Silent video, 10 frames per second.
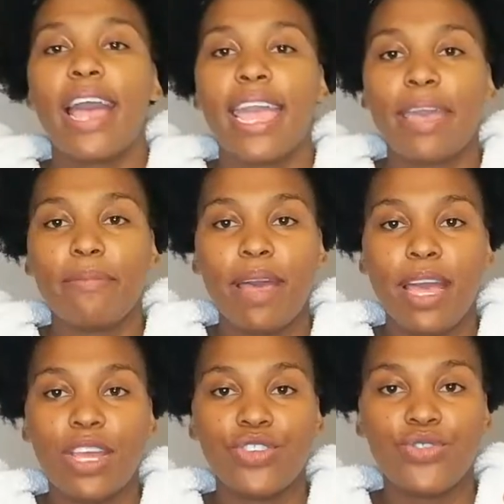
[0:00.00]
I am
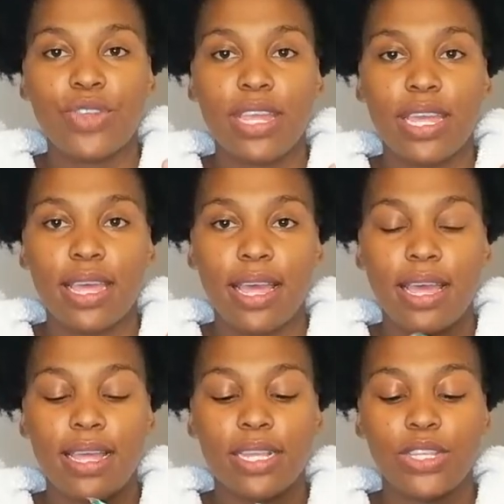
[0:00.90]
drinking
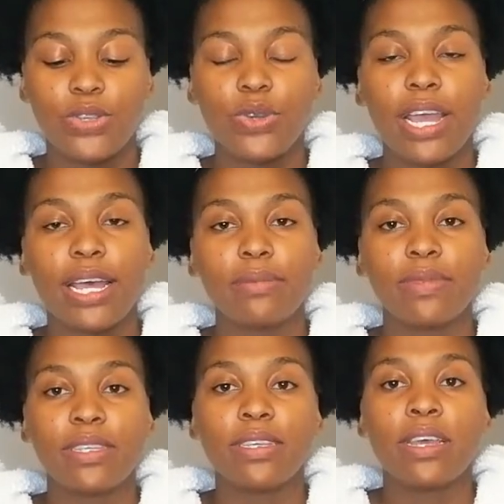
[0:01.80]
2
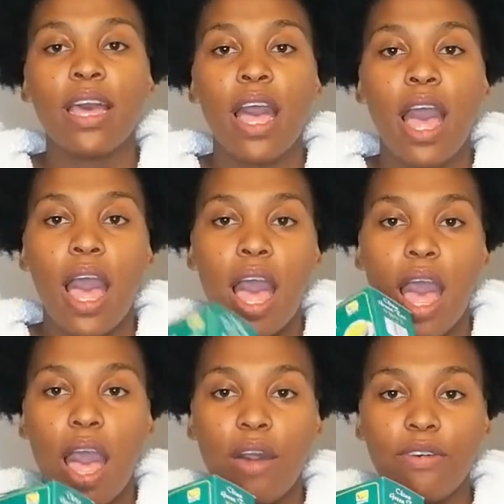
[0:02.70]
cups
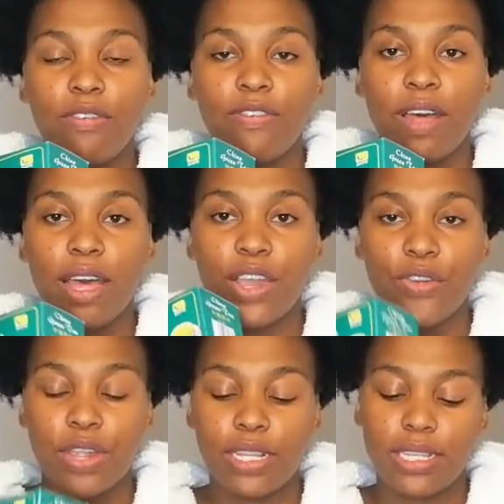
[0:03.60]
of
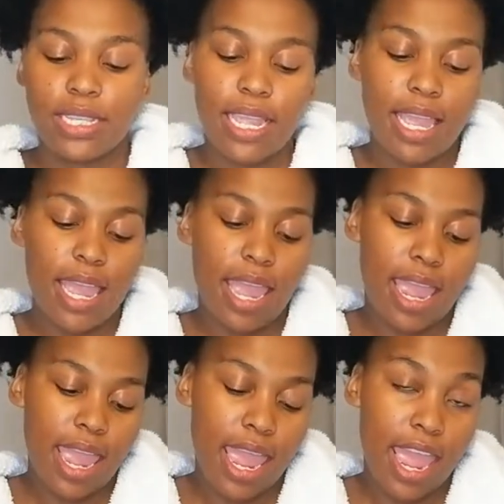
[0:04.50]
green tea
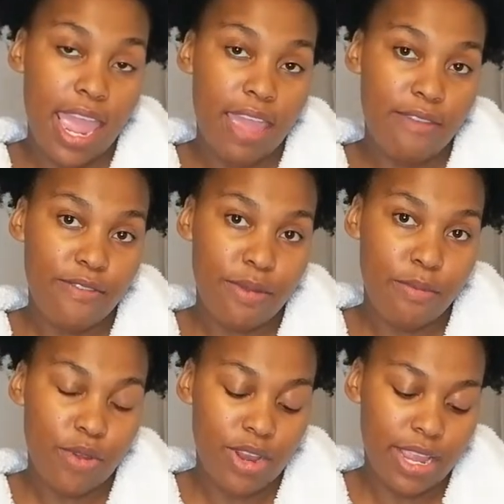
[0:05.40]
every
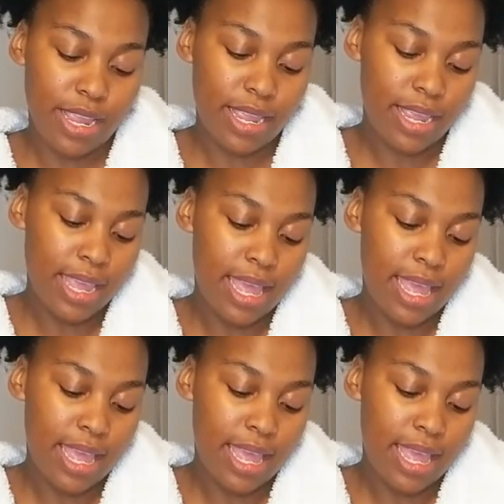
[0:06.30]
morning.